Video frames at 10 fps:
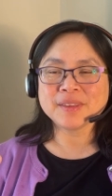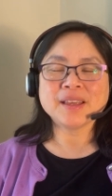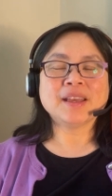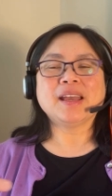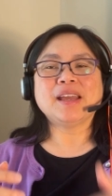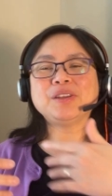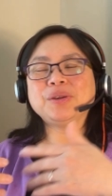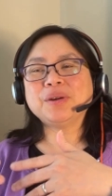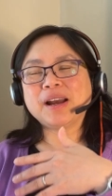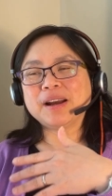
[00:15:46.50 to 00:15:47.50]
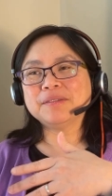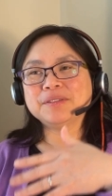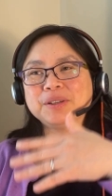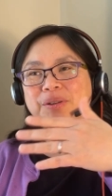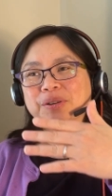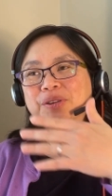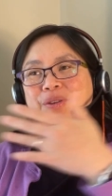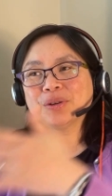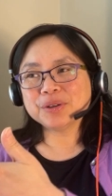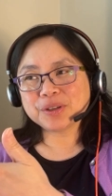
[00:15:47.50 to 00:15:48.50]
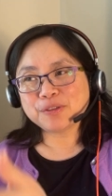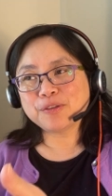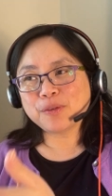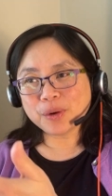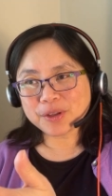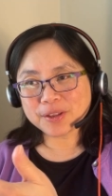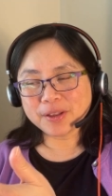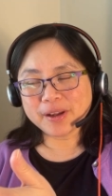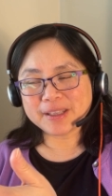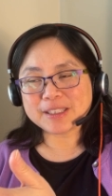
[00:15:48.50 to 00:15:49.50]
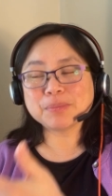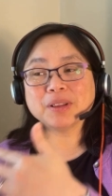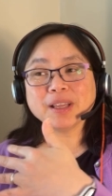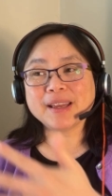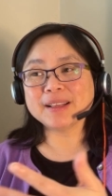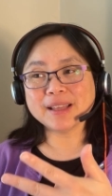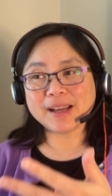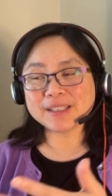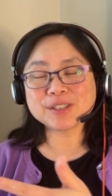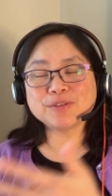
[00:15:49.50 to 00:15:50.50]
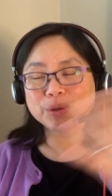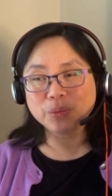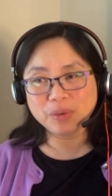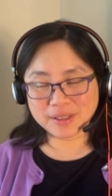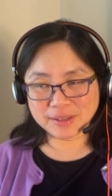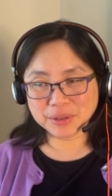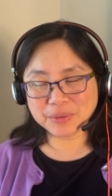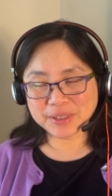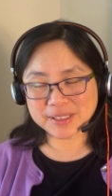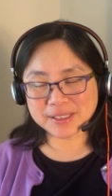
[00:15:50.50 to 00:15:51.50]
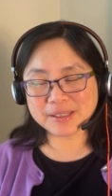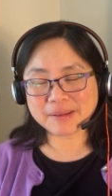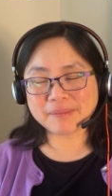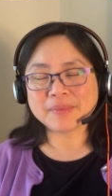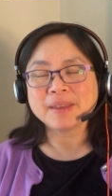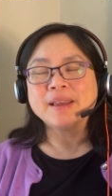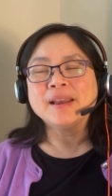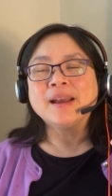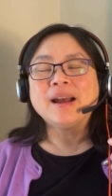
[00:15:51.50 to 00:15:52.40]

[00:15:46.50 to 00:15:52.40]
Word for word: yes, and you have your third and fourth lines play less for whatever reason, yes,